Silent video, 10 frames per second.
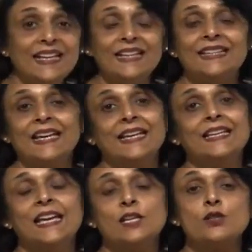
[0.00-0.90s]
teeth
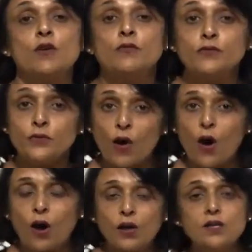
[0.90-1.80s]
in case of
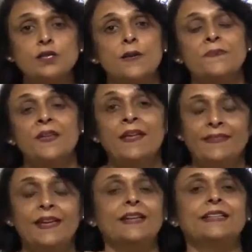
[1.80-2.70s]
frogs,
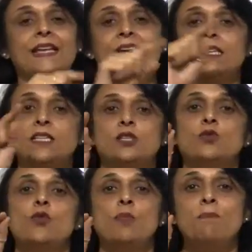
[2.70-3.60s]
they are attached
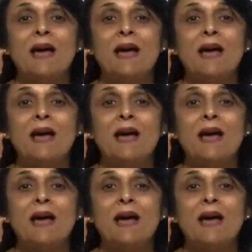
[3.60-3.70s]
to